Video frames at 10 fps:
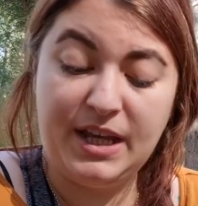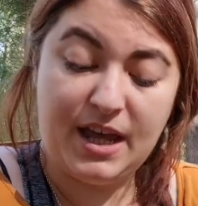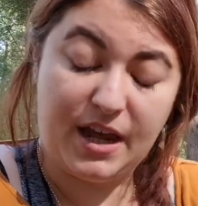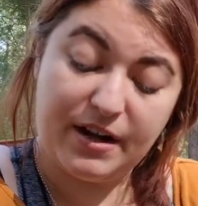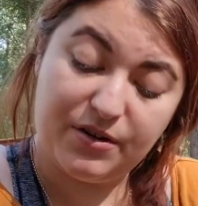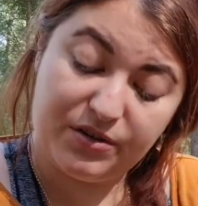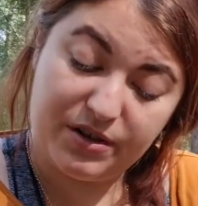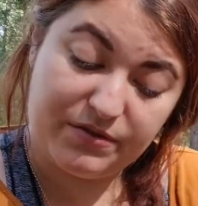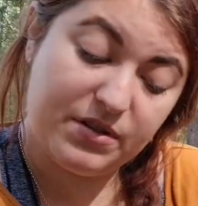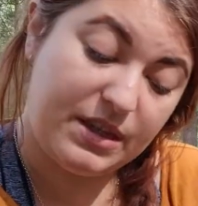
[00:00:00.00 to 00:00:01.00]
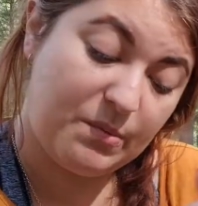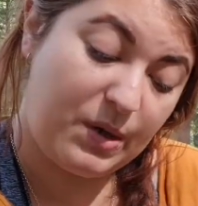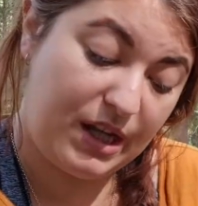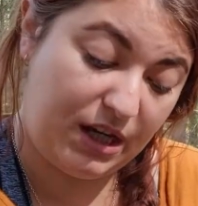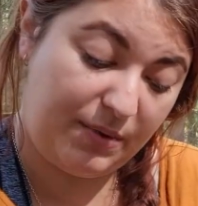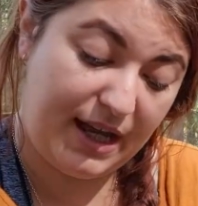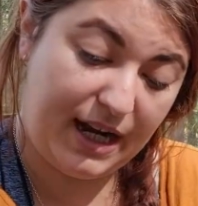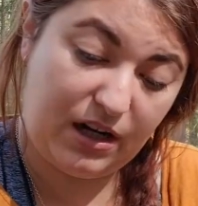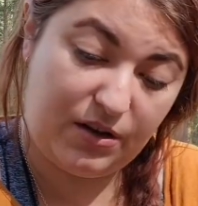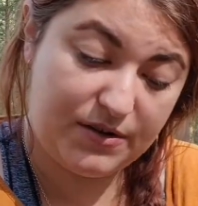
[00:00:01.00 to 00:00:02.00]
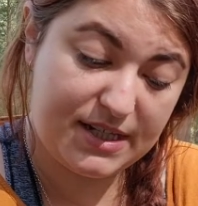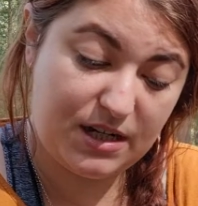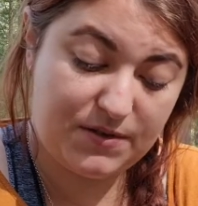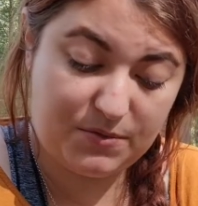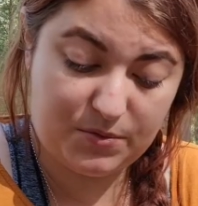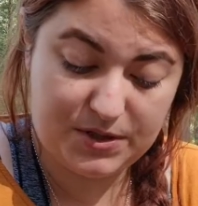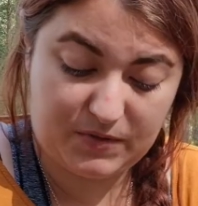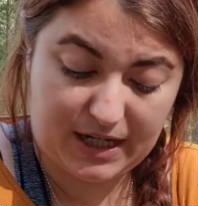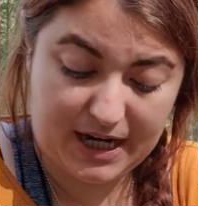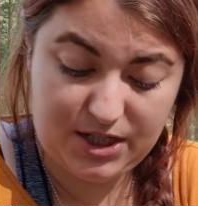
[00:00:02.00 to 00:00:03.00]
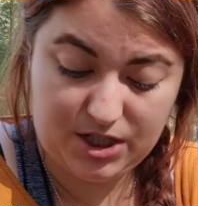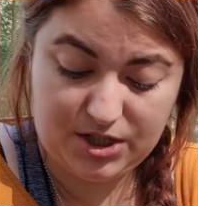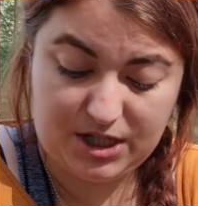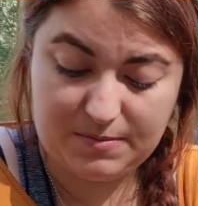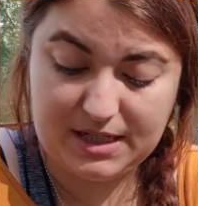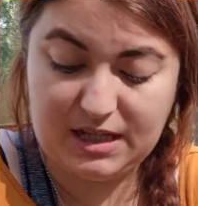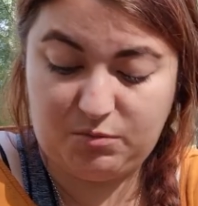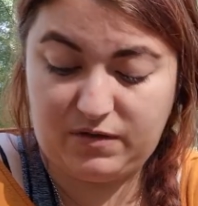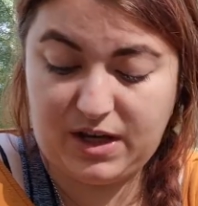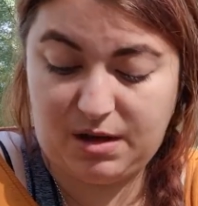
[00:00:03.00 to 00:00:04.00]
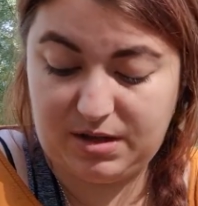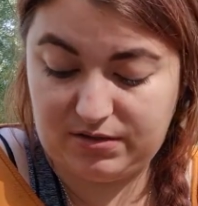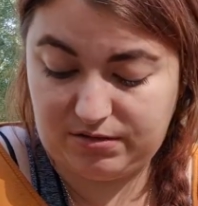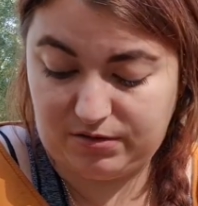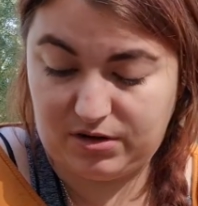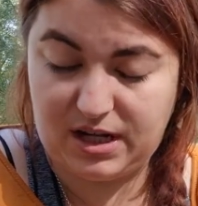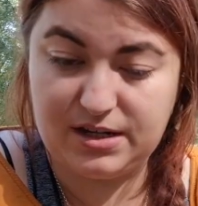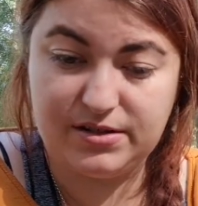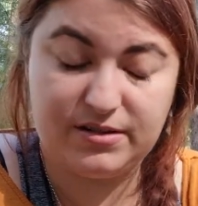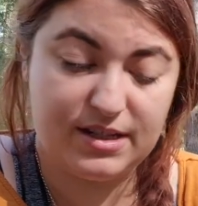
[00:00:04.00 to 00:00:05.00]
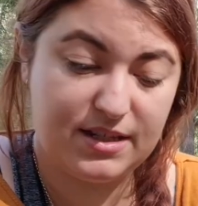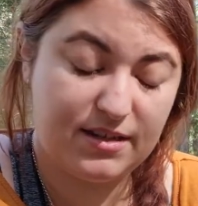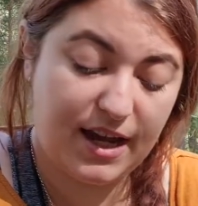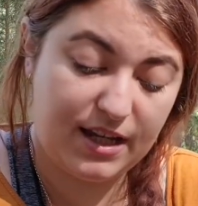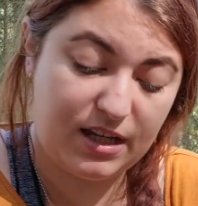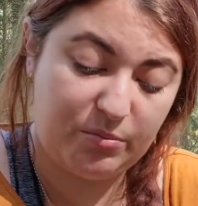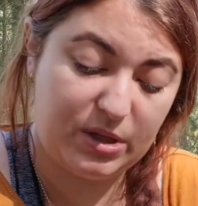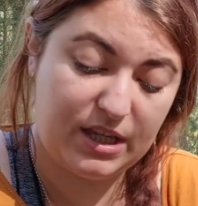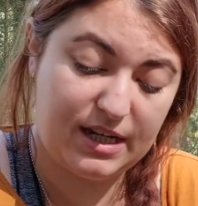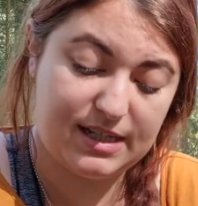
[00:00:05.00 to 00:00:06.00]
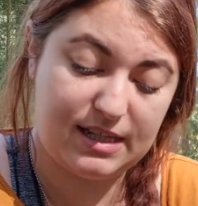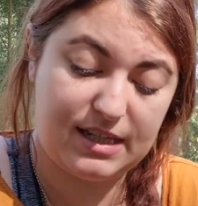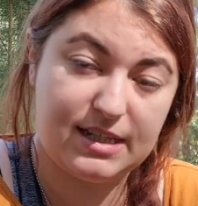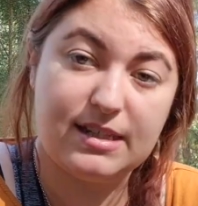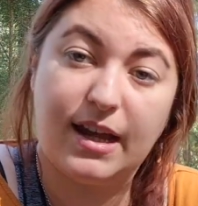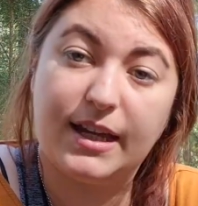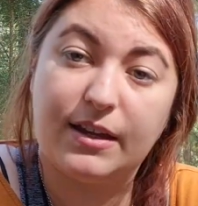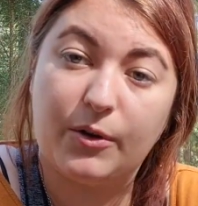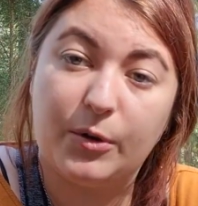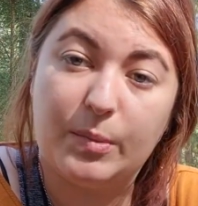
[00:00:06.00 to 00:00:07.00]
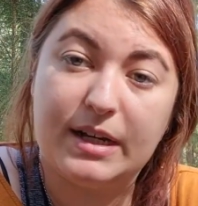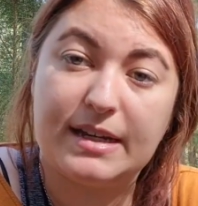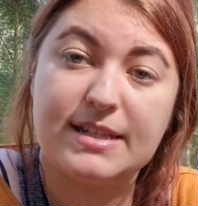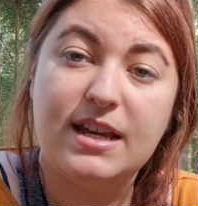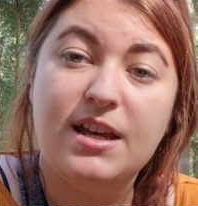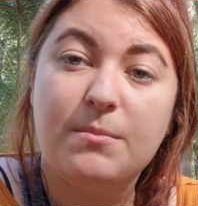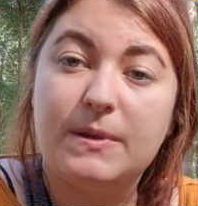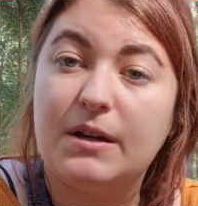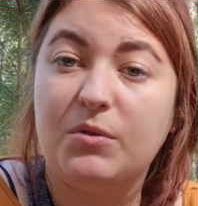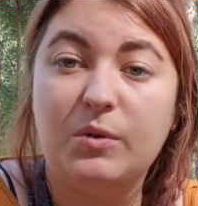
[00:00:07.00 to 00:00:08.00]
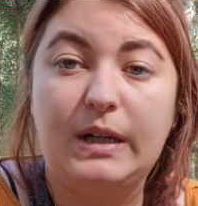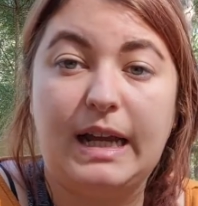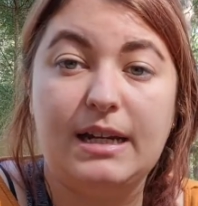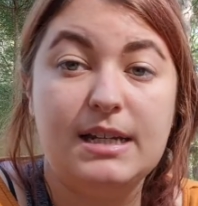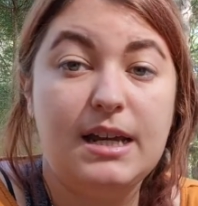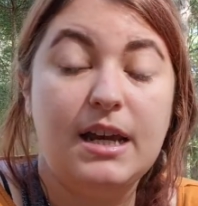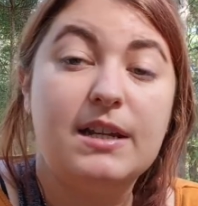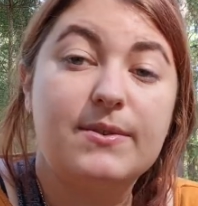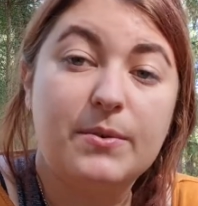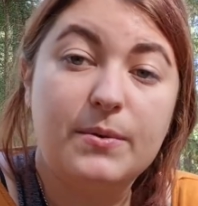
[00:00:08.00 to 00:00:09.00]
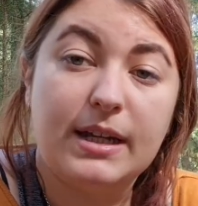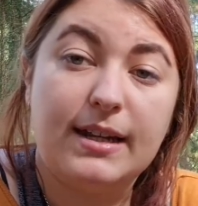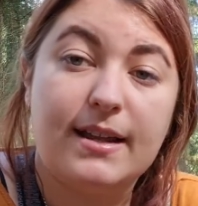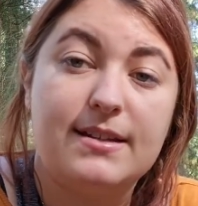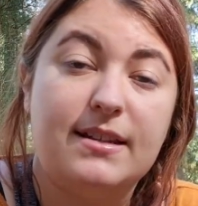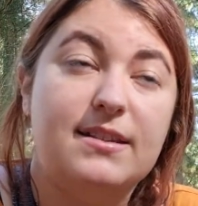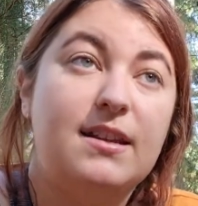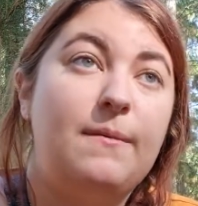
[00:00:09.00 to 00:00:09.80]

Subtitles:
And I know that in the beginning we had a lot of stuff towards relationships, and then we're coming through into these psychic abilities and these psychic openings. But they're all linked. It's all connected.